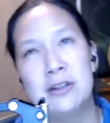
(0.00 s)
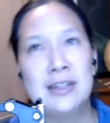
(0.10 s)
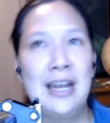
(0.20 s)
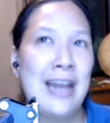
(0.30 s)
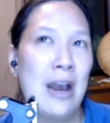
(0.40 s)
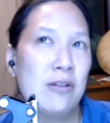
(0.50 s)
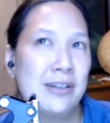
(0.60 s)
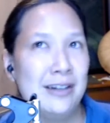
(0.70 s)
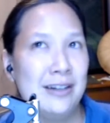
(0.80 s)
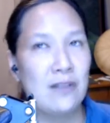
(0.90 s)
took 10 hours
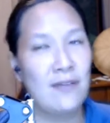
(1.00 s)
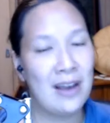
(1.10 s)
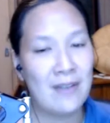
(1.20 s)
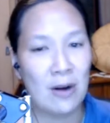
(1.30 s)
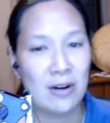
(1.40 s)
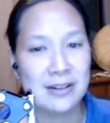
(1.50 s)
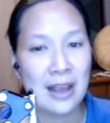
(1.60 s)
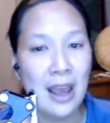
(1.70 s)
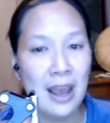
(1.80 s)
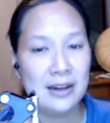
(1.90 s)
and it takes 5 hours
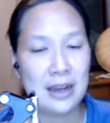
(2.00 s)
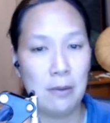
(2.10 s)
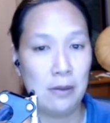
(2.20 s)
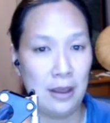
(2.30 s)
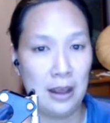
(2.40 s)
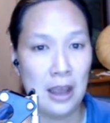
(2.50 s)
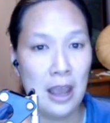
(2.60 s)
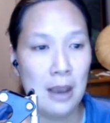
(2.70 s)
type of thing.